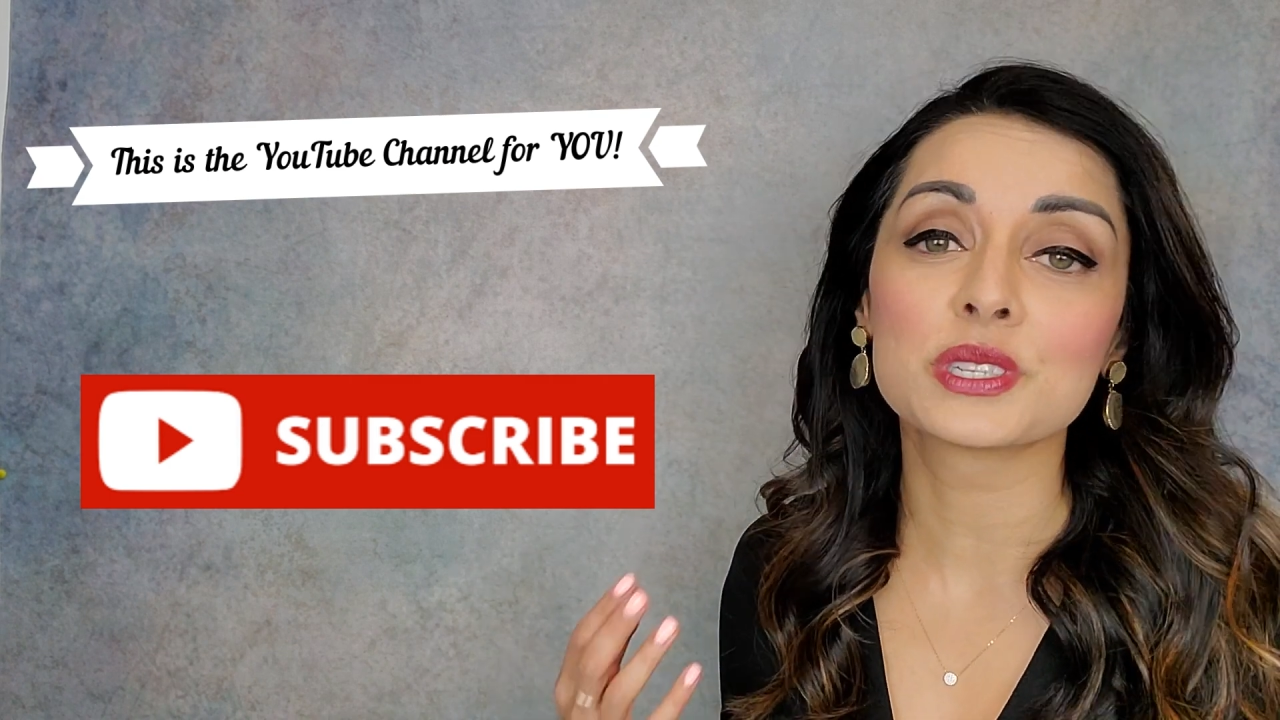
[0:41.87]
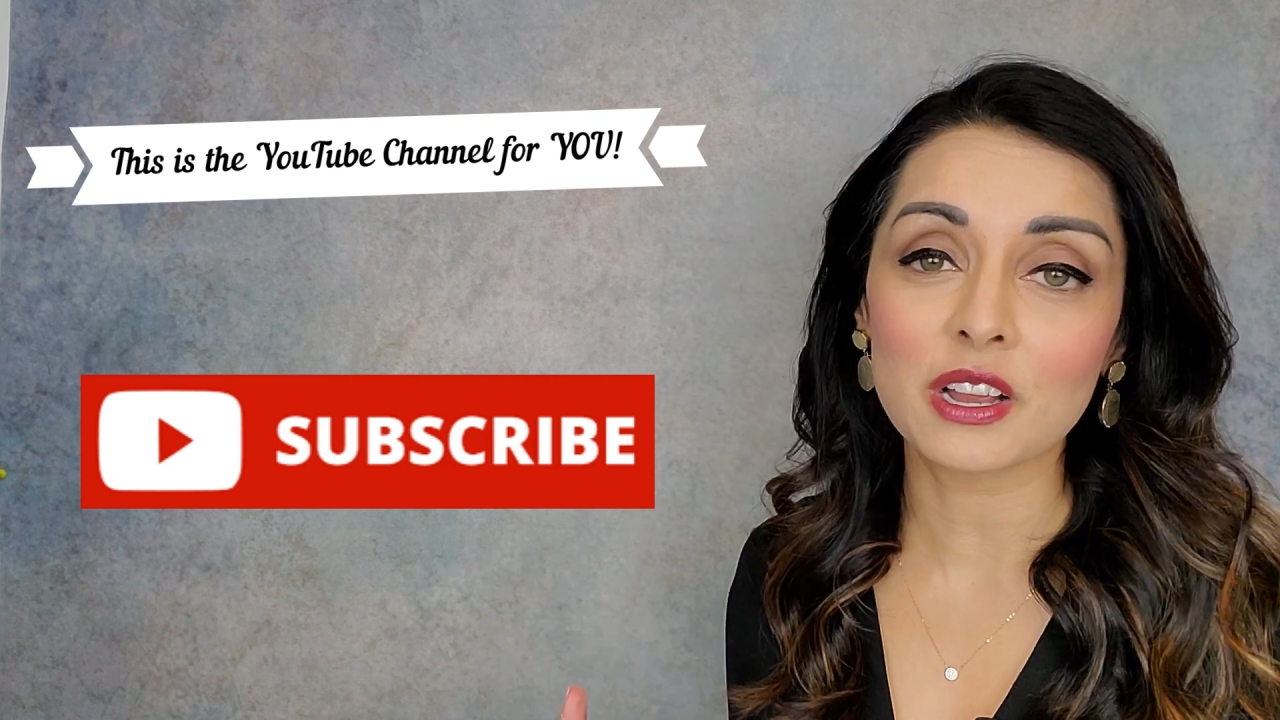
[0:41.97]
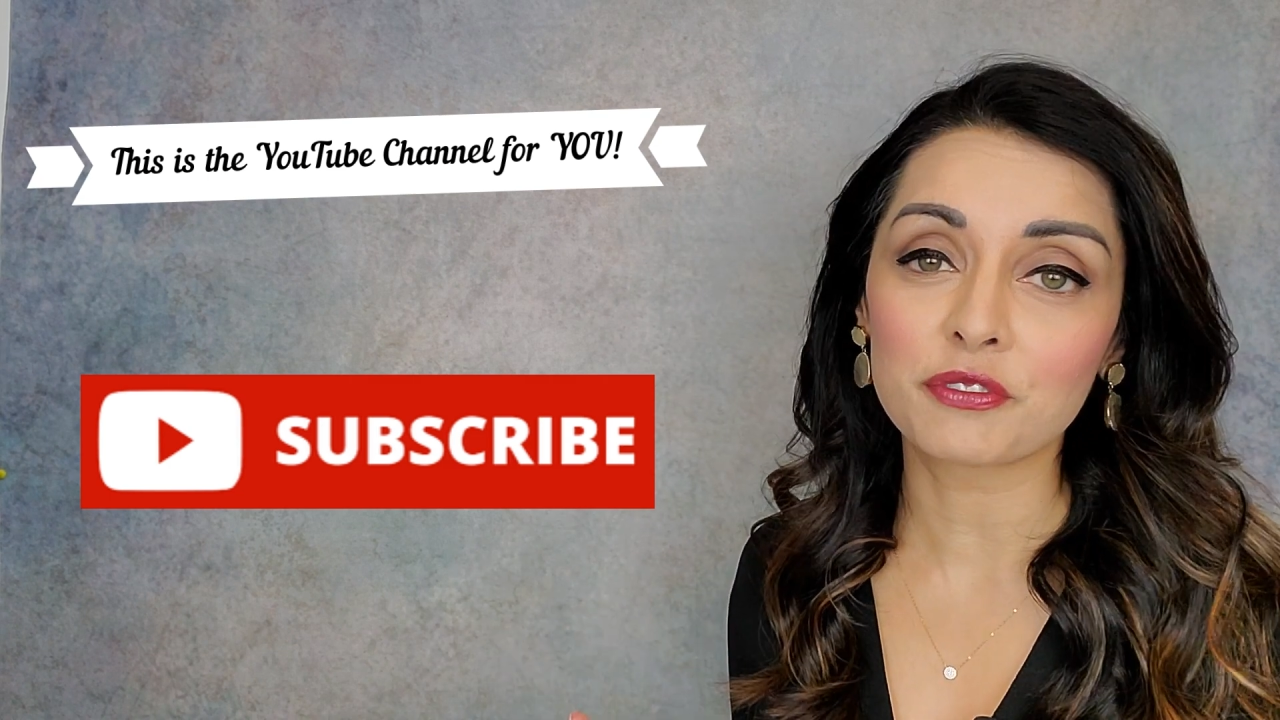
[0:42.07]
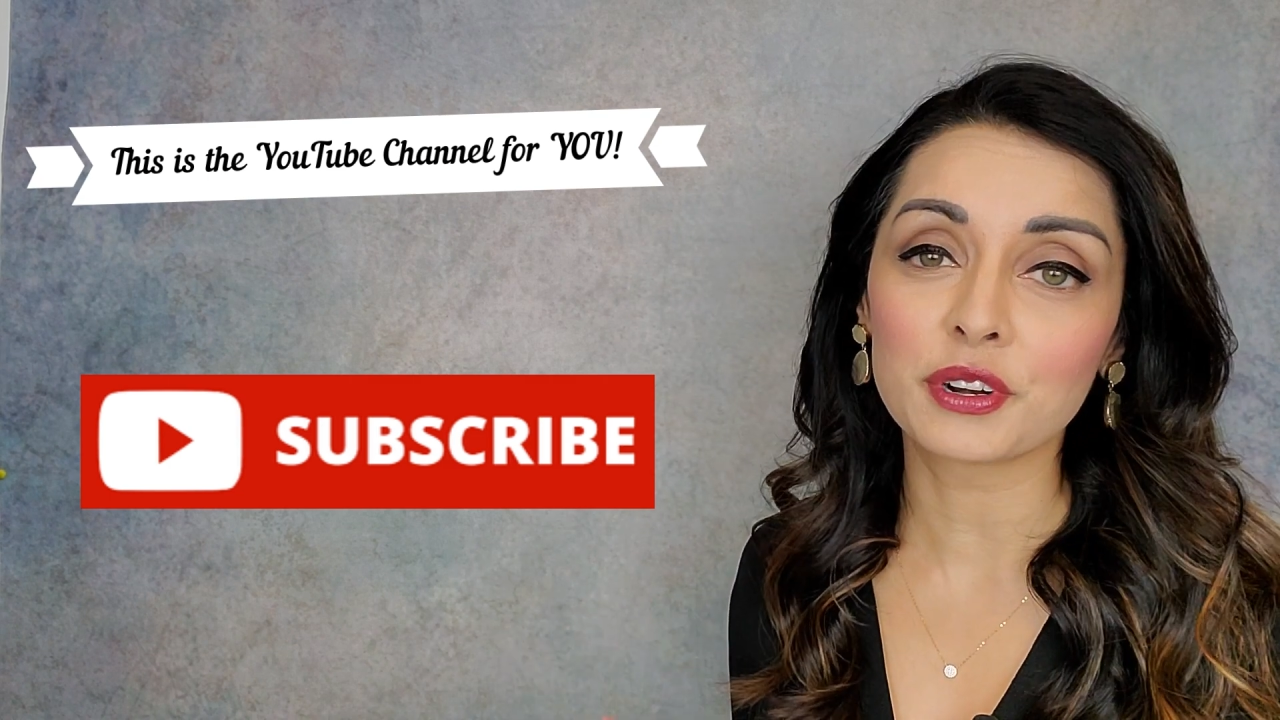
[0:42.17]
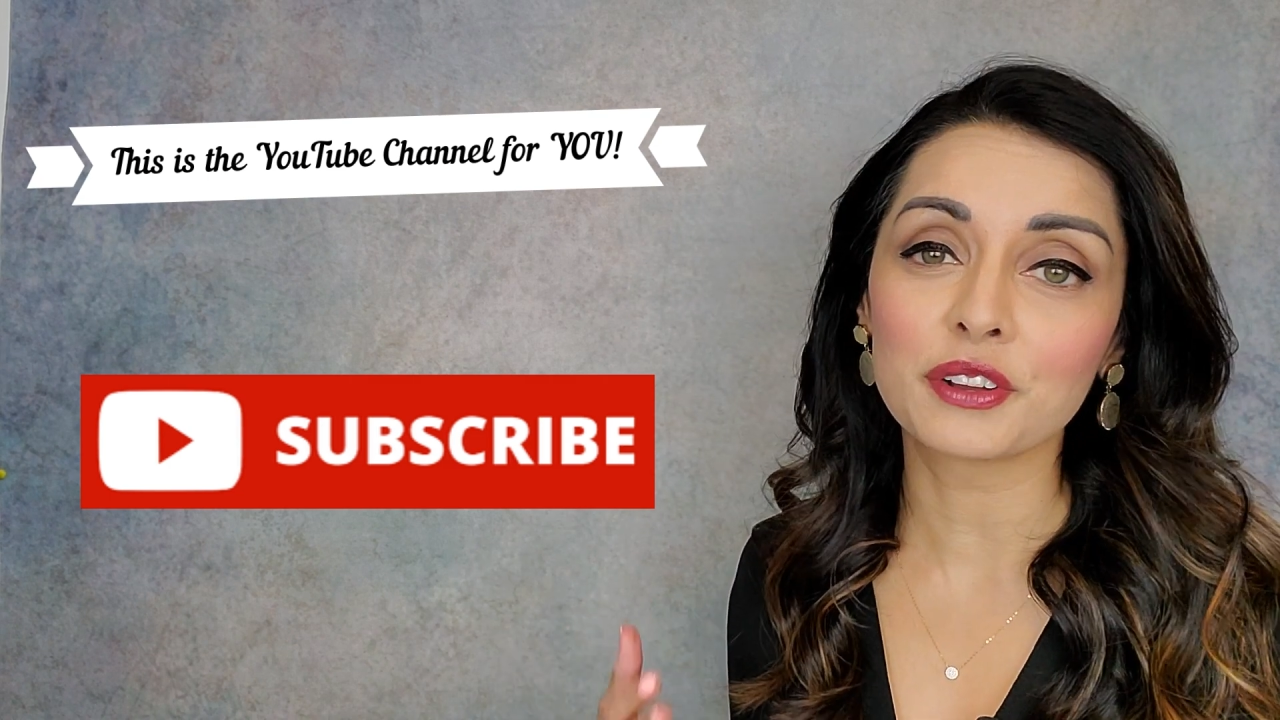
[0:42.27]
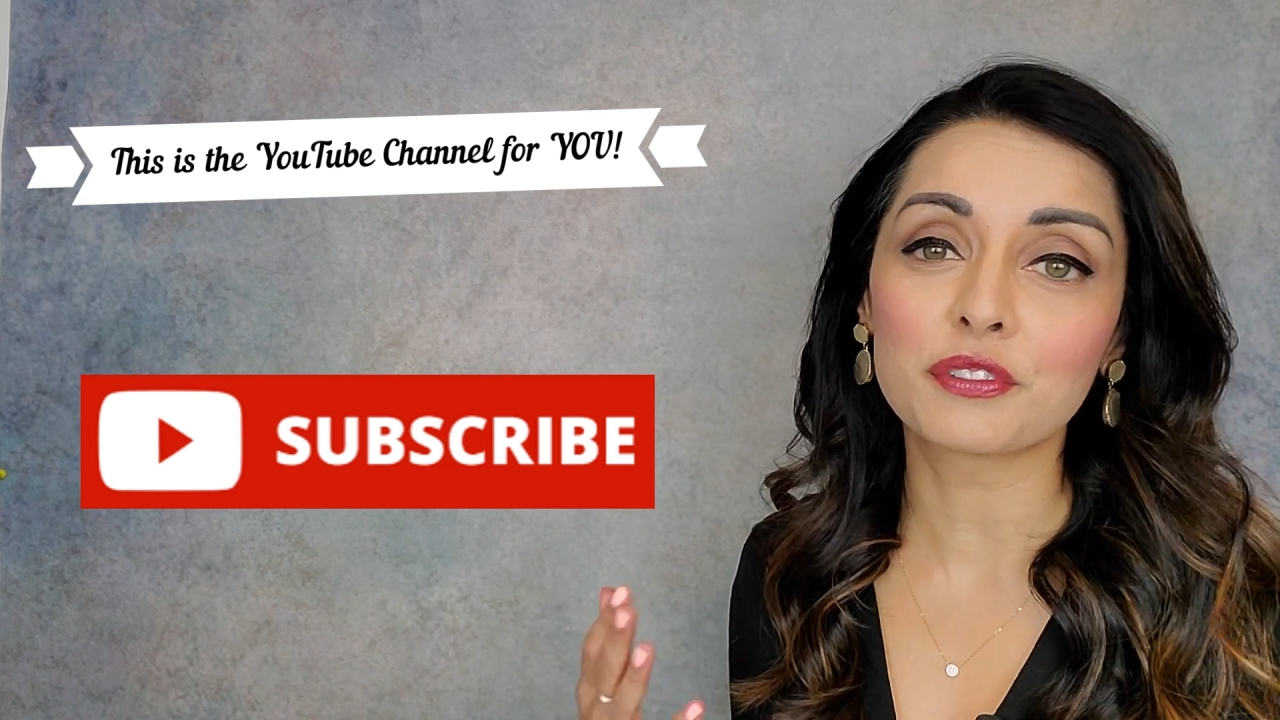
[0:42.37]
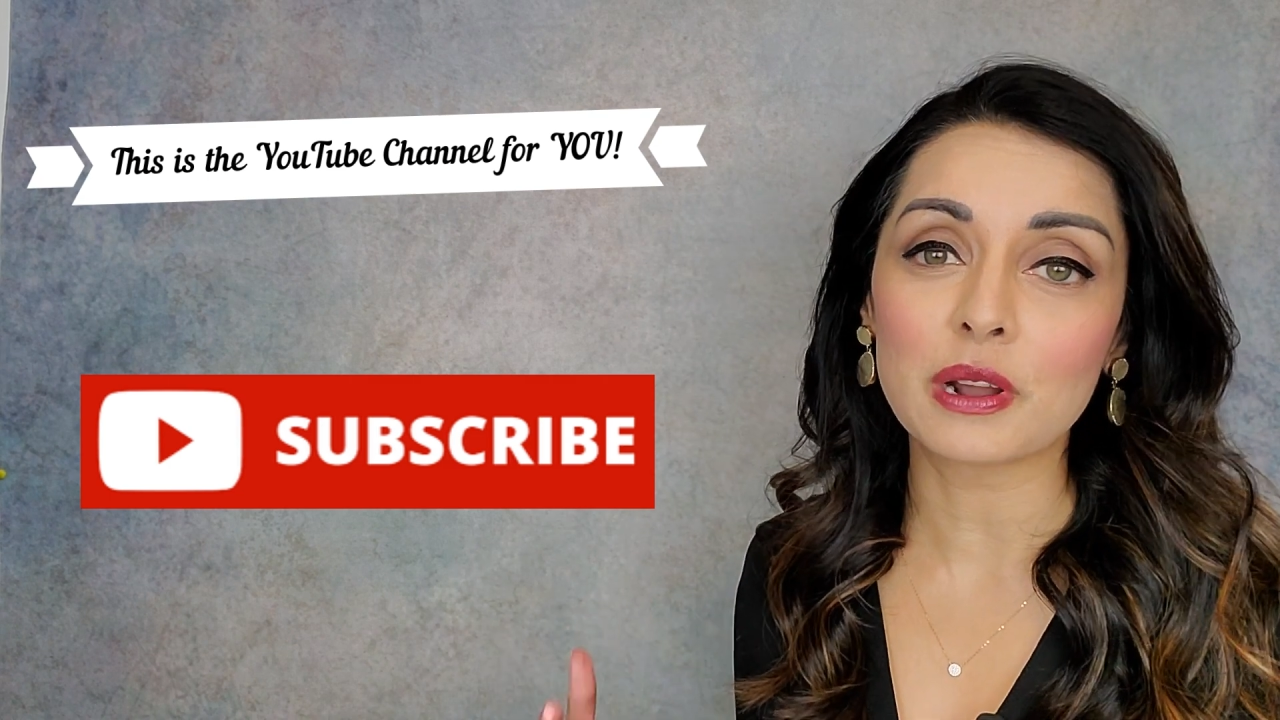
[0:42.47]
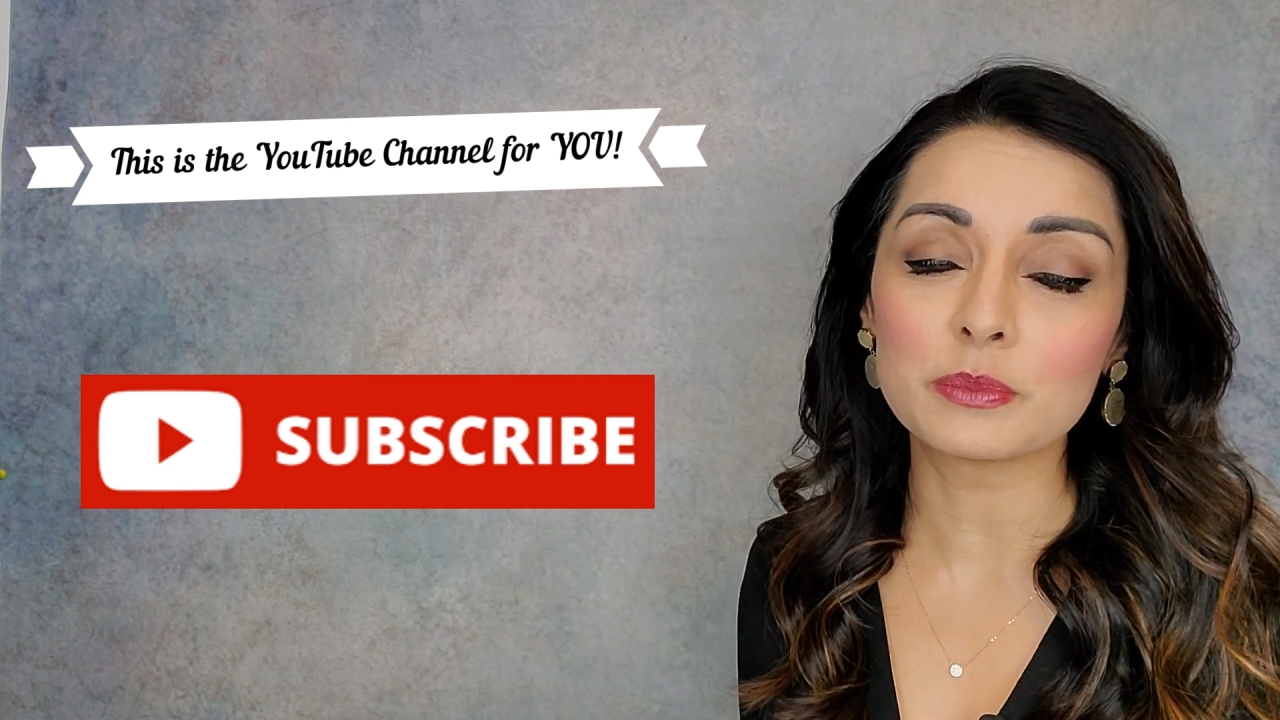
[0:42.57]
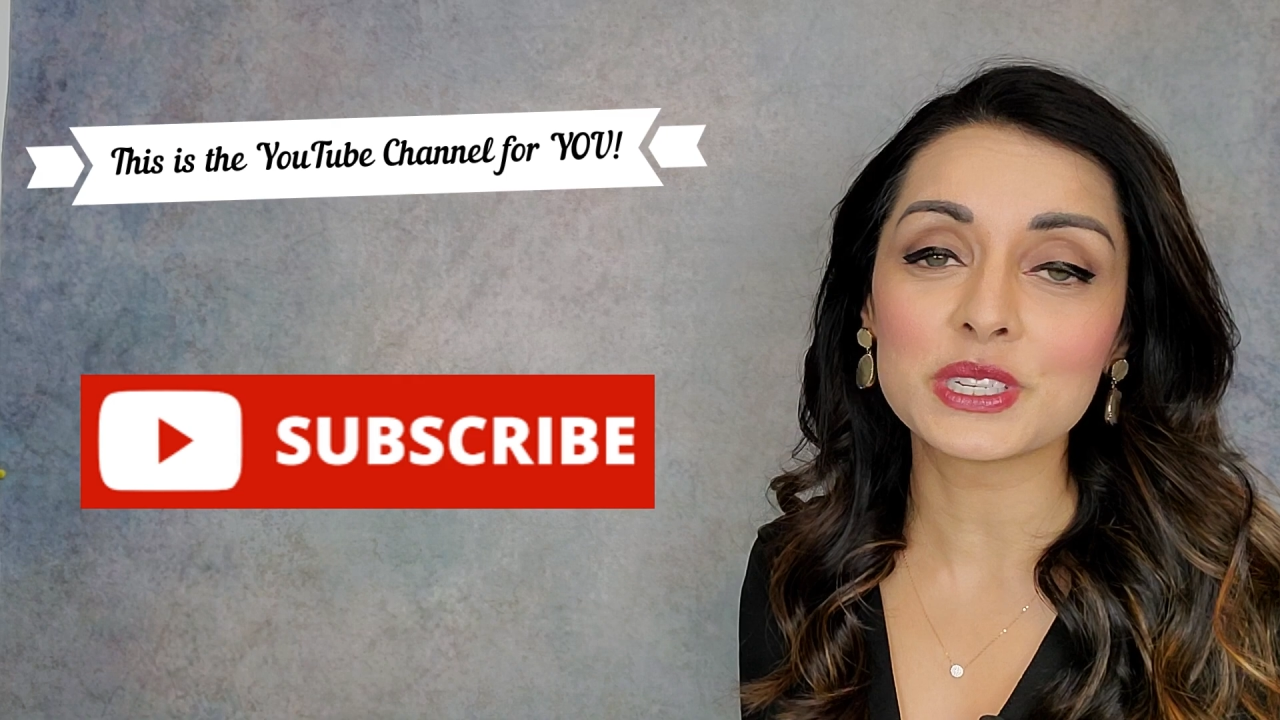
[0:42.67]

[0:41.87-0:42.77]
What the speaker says: suffering from